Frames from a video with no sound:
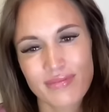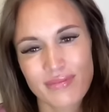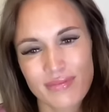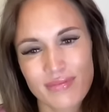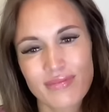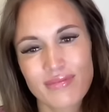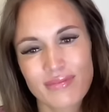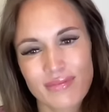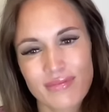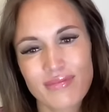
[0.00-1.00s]

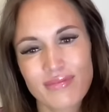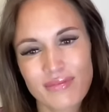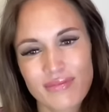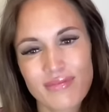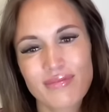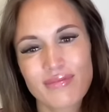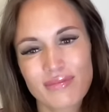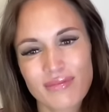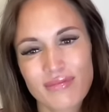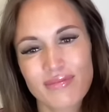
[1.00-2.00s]

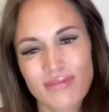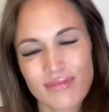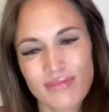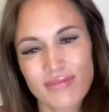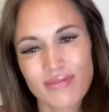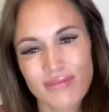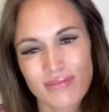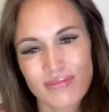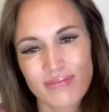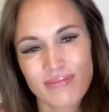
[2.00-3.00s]

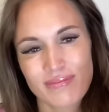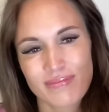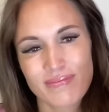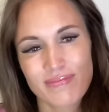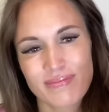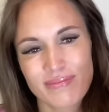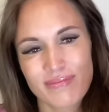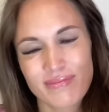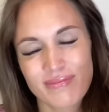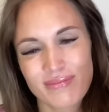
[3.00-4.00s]

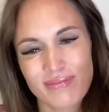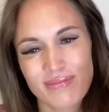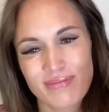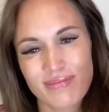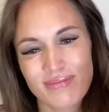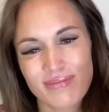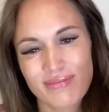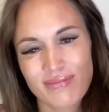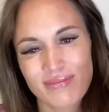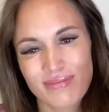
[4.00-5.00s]

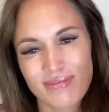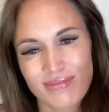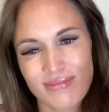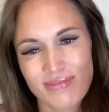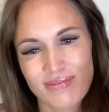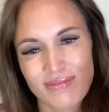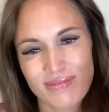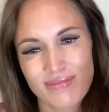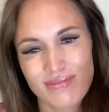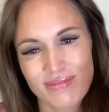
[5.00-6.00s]

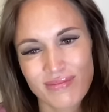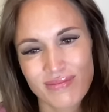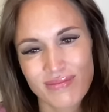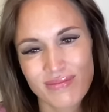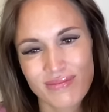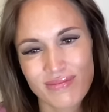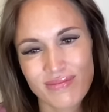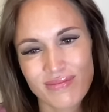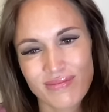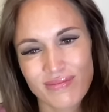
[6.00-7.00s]

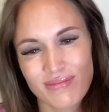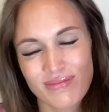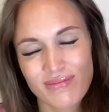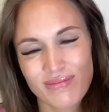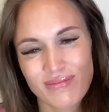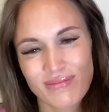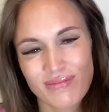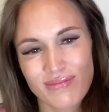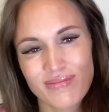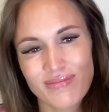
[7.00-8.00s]
(silent)